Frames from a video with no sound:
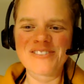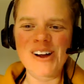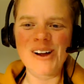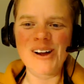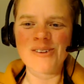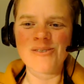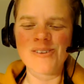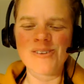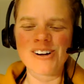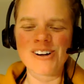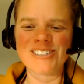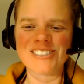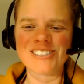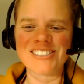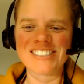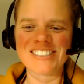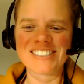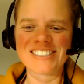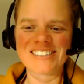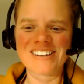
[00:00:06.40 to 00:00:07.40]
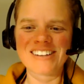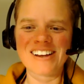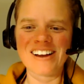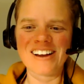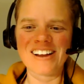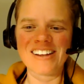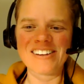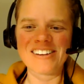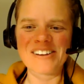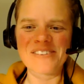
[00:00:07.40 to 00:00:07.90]
our world
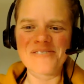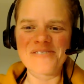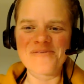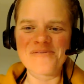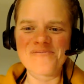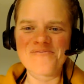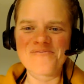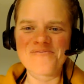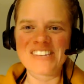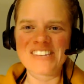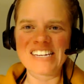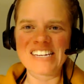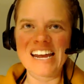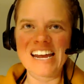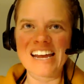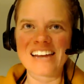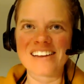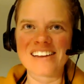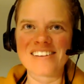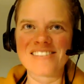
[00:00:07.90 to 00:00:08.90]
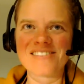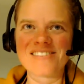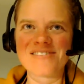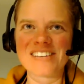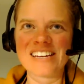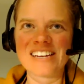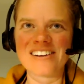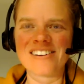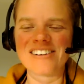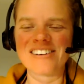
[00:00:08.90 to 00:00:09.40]
on today,
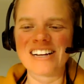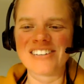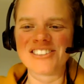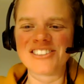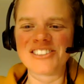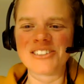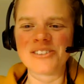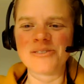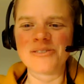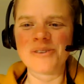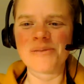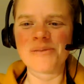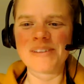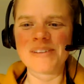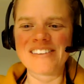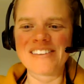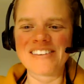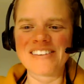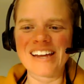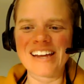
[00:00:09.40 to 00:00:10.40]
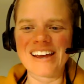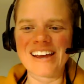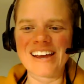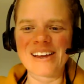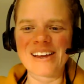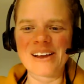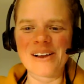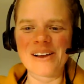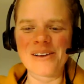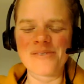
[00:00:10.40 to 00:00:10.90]
International Women's
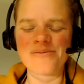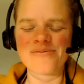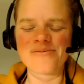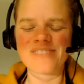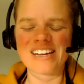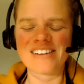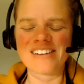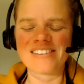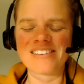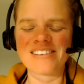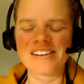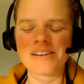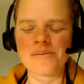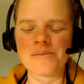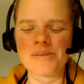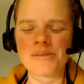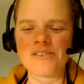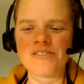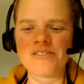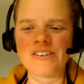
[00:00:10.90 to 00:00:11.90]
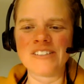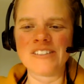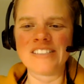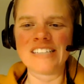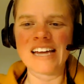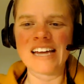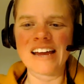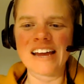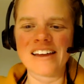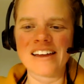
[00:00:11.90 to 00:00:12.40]
Day. I just had a beautiful
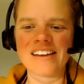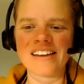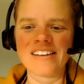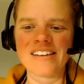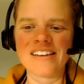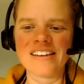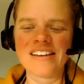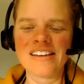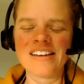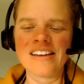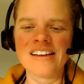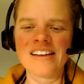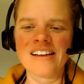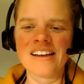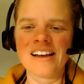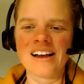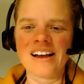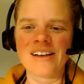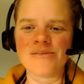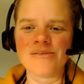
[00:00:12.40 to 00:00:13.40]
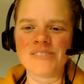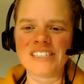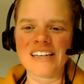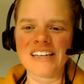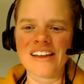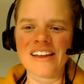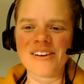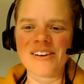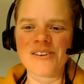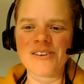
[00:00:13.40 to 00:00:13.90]
day
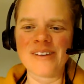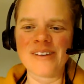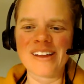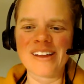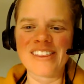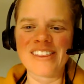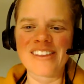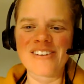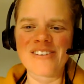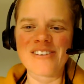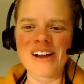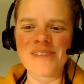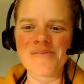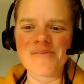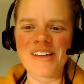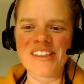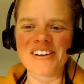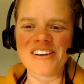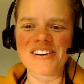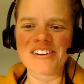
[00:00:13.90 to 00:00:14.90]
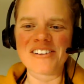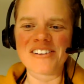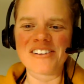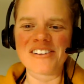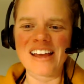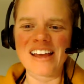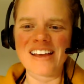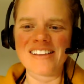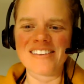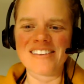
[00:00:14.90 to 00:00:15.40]
together with
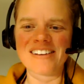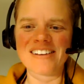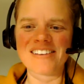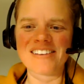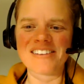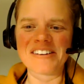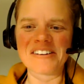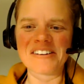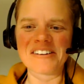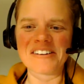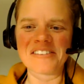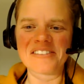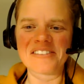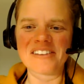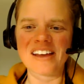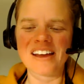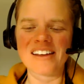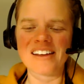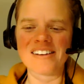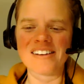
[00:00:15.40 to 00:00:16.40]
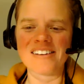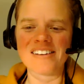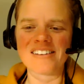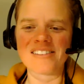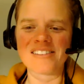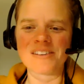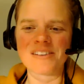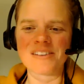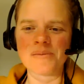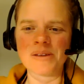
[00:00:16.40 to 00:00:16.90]
grandmothers and sisters and
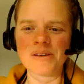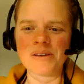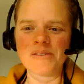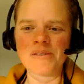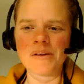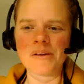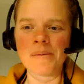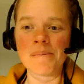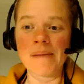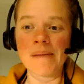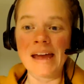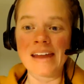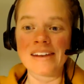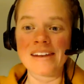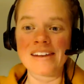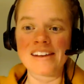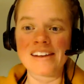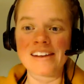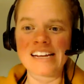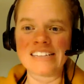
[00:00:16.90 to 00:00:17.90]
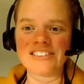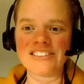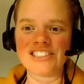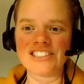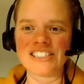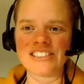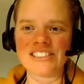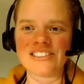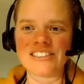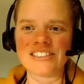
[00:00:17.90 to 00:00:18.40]
some beautiful men and
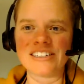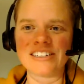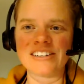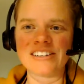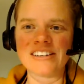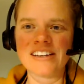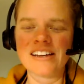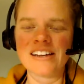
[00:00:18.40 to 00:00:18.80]
children